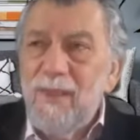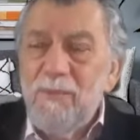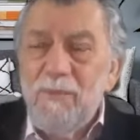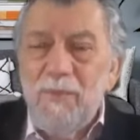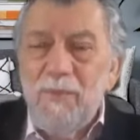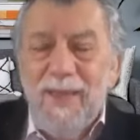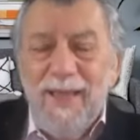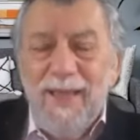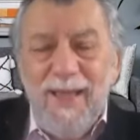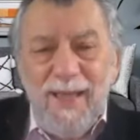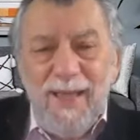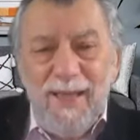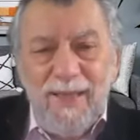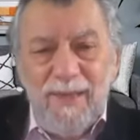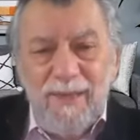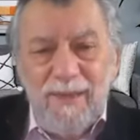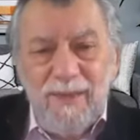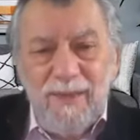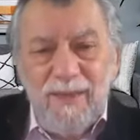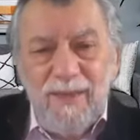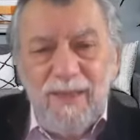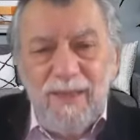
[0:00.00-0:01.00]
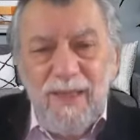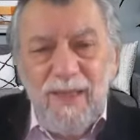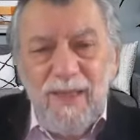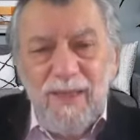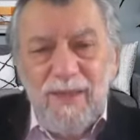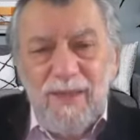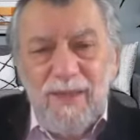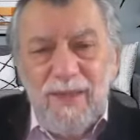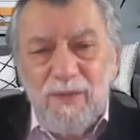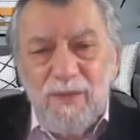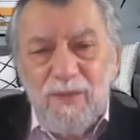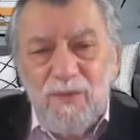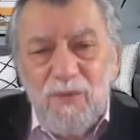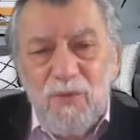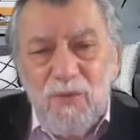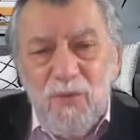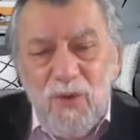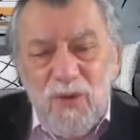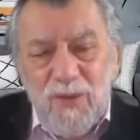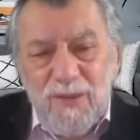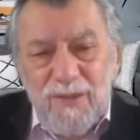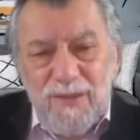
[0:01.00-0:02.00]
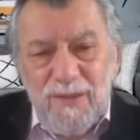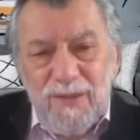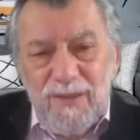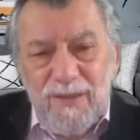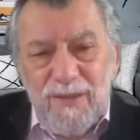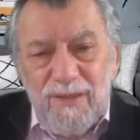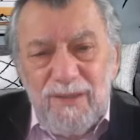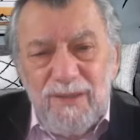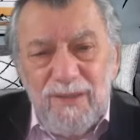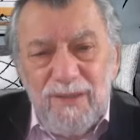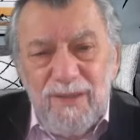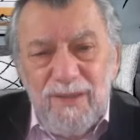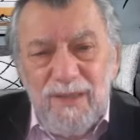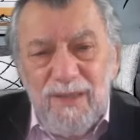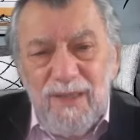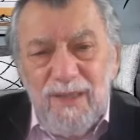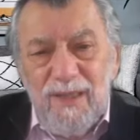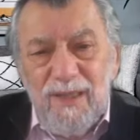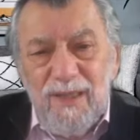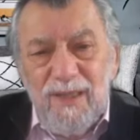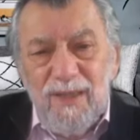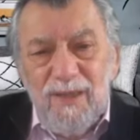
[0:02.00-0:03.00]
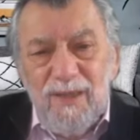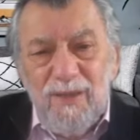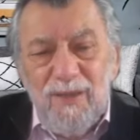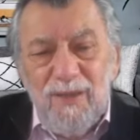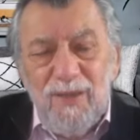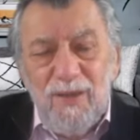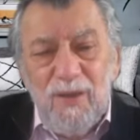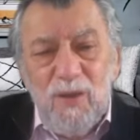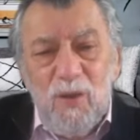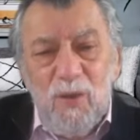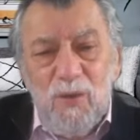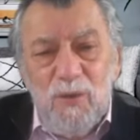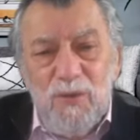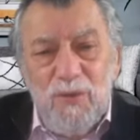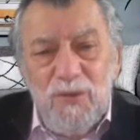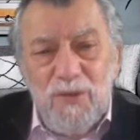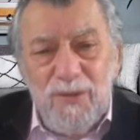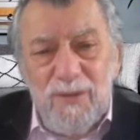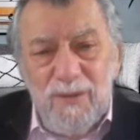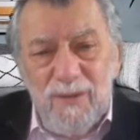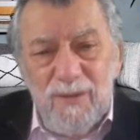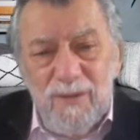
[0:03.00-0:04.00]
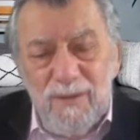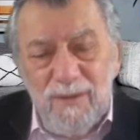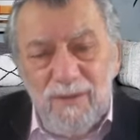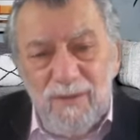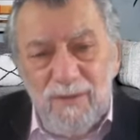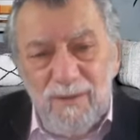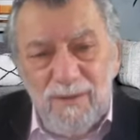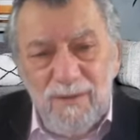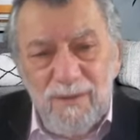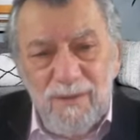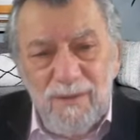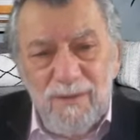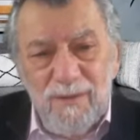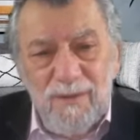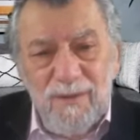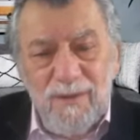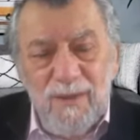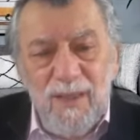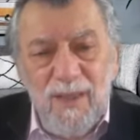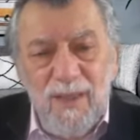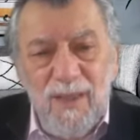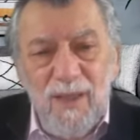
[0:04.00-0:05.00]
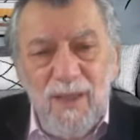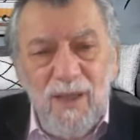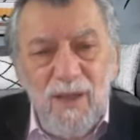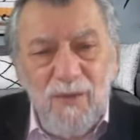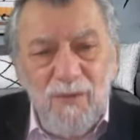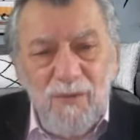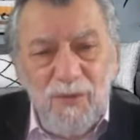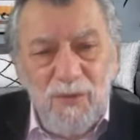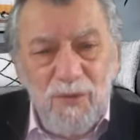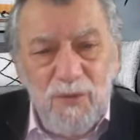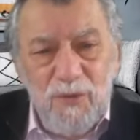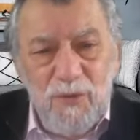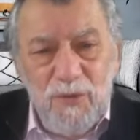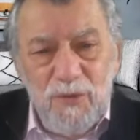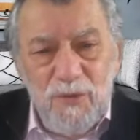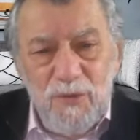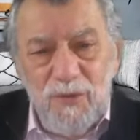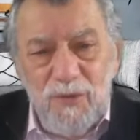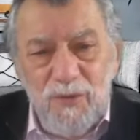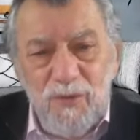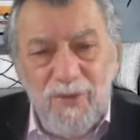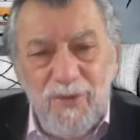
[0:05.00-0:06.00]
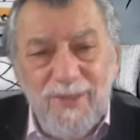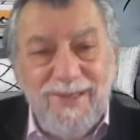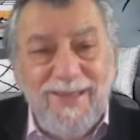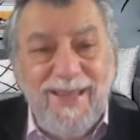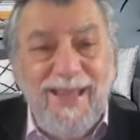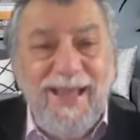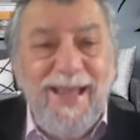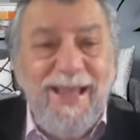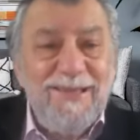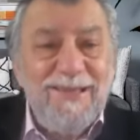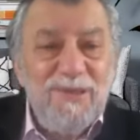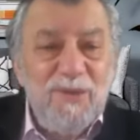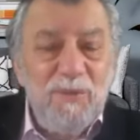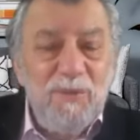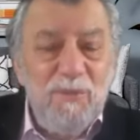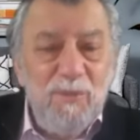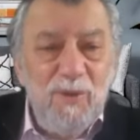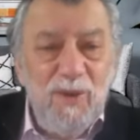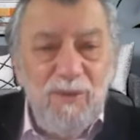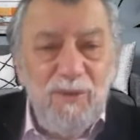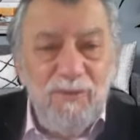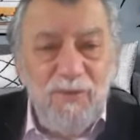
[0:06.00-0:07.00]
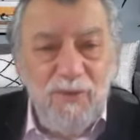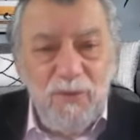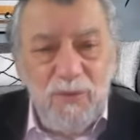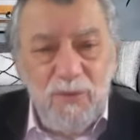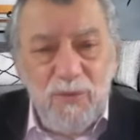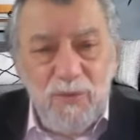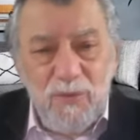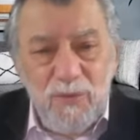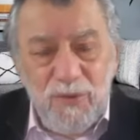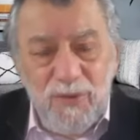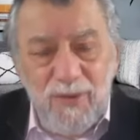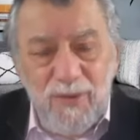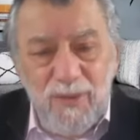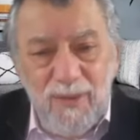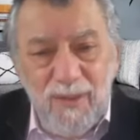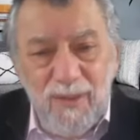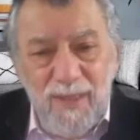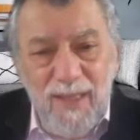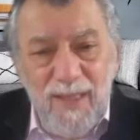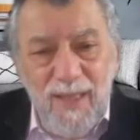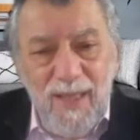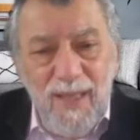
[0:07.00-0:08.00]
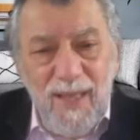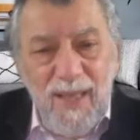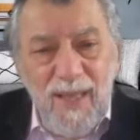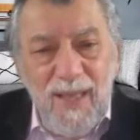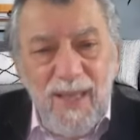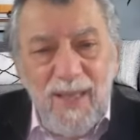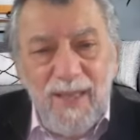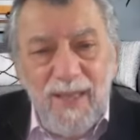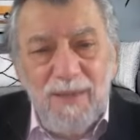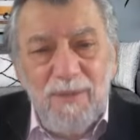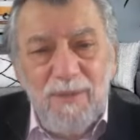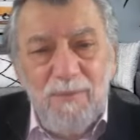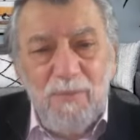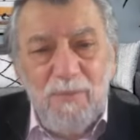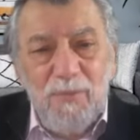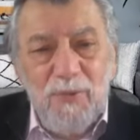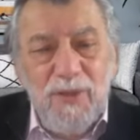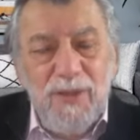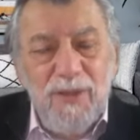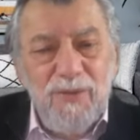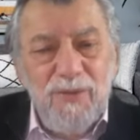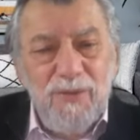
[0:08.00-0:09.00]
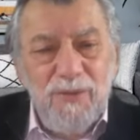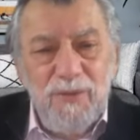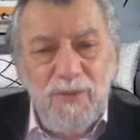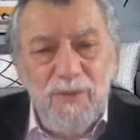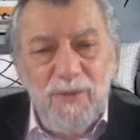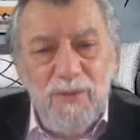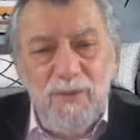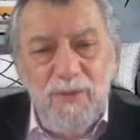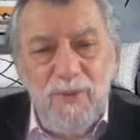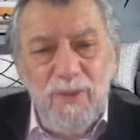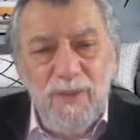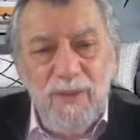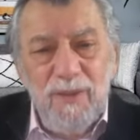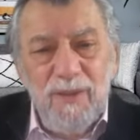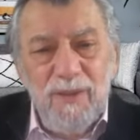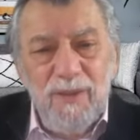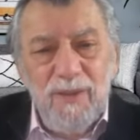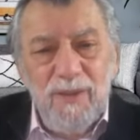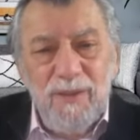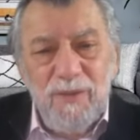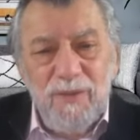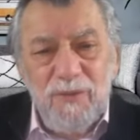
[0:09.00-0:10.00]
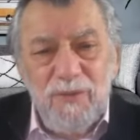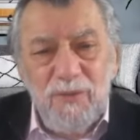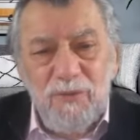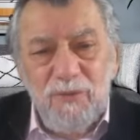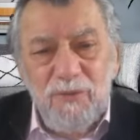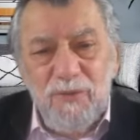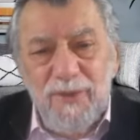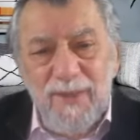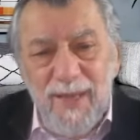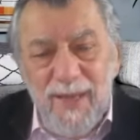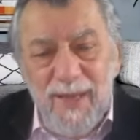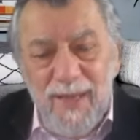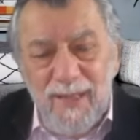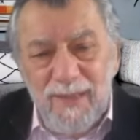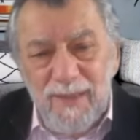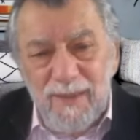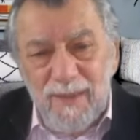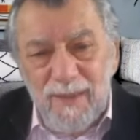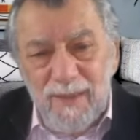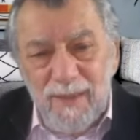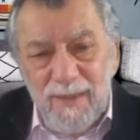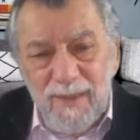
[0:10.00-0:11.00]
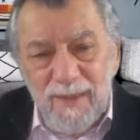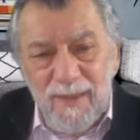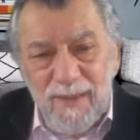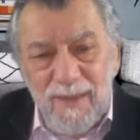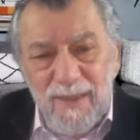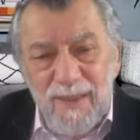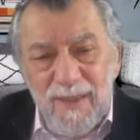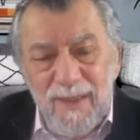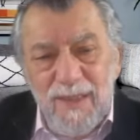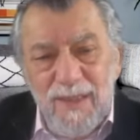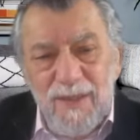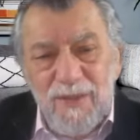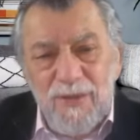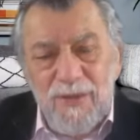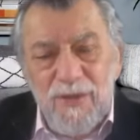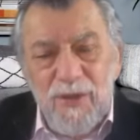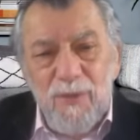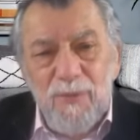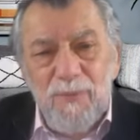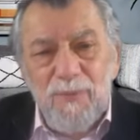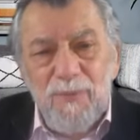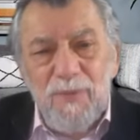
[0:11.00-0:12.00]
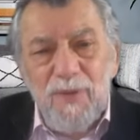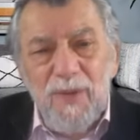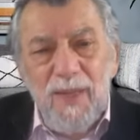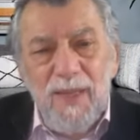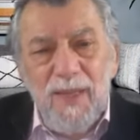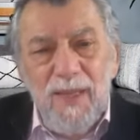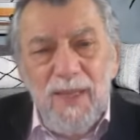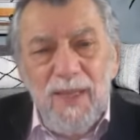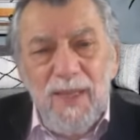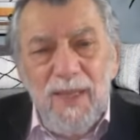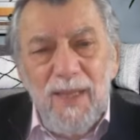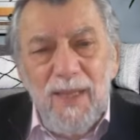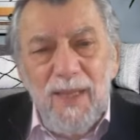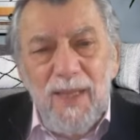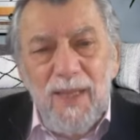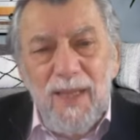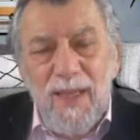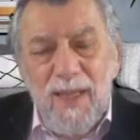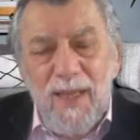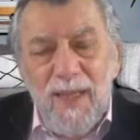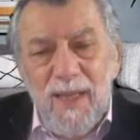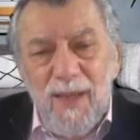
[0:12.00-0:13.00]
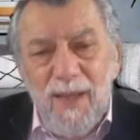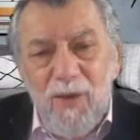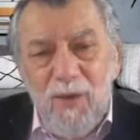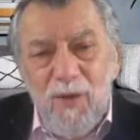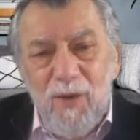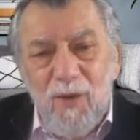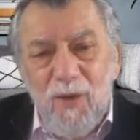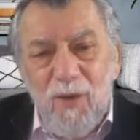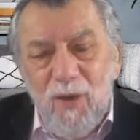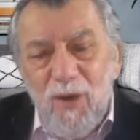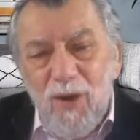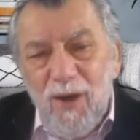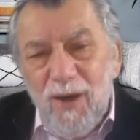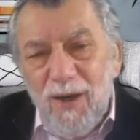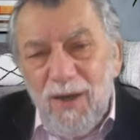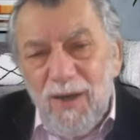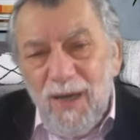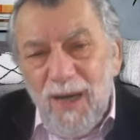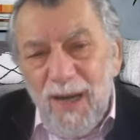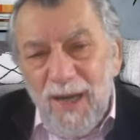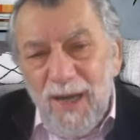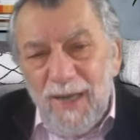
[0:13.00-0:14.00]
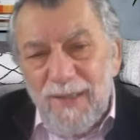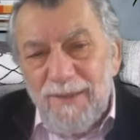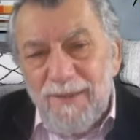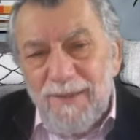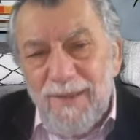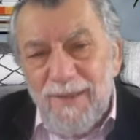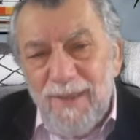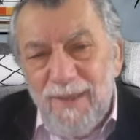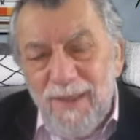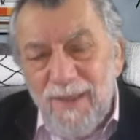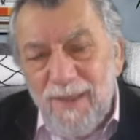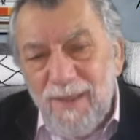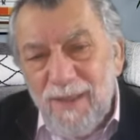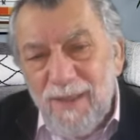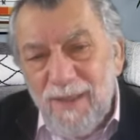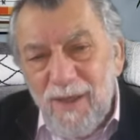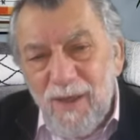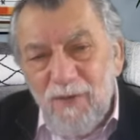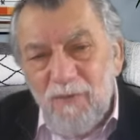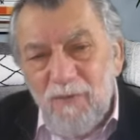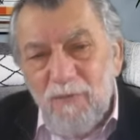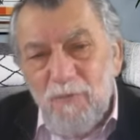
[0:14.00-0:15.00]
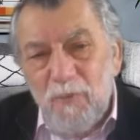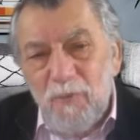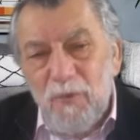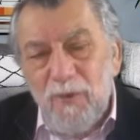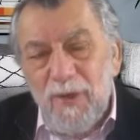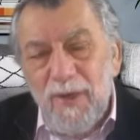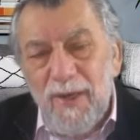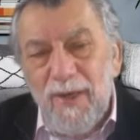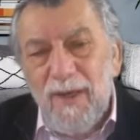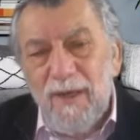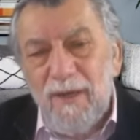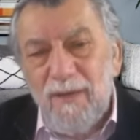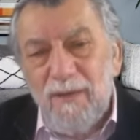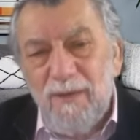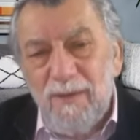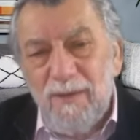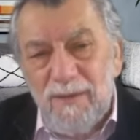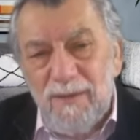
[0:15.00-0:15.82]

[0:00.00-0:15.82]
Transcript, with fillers: path that crosses the ocean of illusion, or the chasm of illusion, and brings you to reality. So our idea of prayer